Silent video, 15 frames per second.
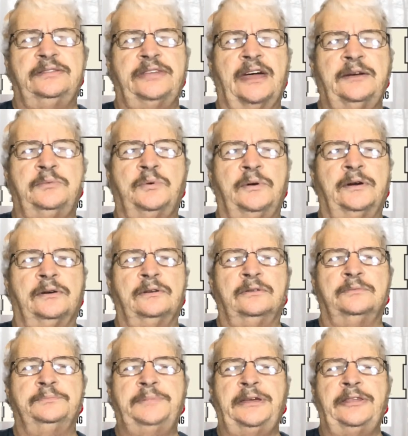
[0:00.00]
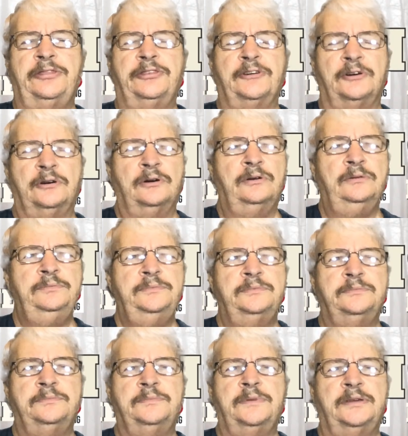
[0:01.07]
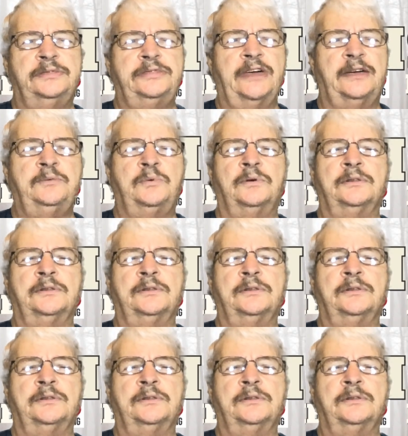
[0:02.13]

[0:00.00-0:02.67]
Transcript: They will be thorough. They